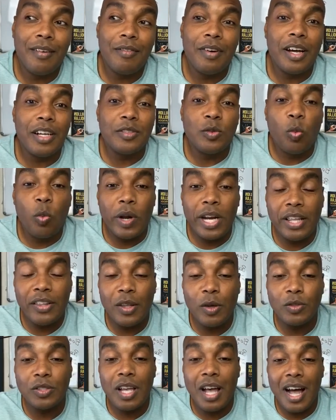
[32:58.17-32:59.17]
us winning
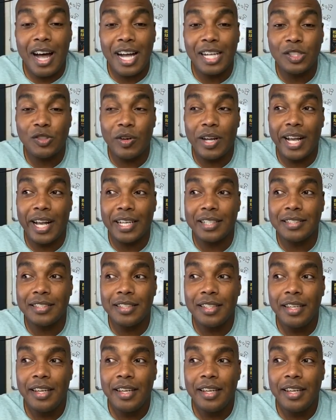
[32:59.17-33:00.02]
those contracts,